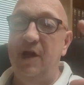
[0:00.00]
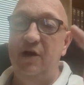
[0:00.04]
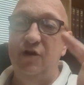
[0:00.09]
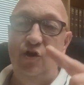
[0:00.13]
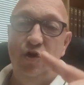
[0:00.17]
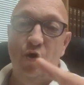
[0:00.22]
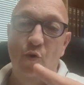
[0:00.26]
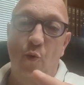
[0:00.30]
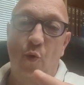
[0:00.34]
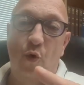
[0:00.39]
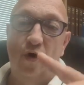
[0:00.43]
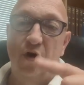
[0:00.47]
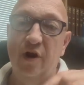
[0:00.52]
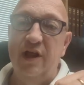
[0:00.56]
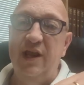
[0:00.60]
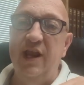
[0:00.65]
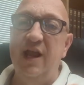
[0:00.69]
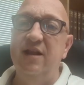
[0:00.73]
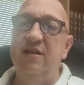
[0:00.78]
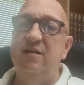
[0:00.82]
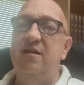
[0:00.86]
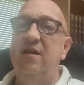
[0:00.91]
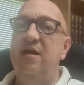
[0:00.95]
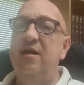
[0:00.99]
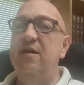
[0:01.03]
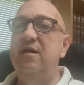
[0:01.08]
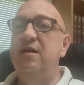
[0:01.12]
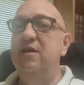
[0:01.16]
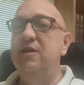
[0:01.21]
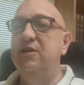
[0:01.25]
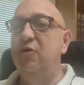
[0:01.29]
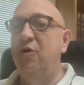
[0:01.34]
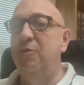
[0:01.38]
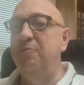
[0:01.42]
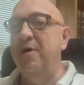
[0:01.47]
you were to get
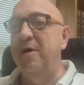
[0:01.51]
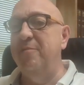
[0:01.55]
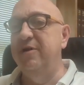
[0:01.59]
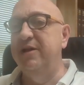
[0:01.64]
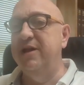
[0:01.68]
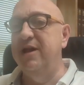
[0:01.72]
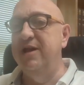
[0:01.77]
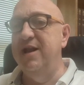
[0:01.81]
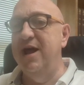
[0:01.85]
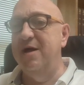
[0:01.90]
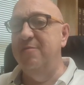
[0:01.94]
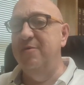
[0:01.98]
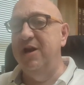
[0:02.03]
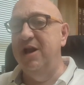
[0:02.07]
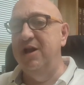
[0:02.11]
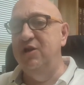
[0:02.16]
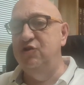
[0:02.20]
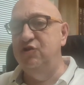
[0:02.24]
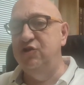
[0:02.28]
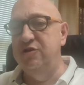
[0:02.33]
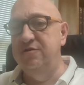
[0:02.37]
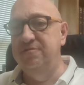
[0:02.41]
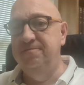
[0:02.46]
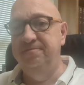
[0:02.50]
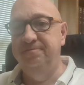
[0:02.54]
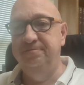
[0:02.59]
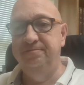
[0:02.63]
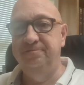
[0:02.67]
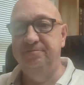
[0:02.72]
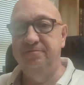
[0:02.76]
the Republican nomination,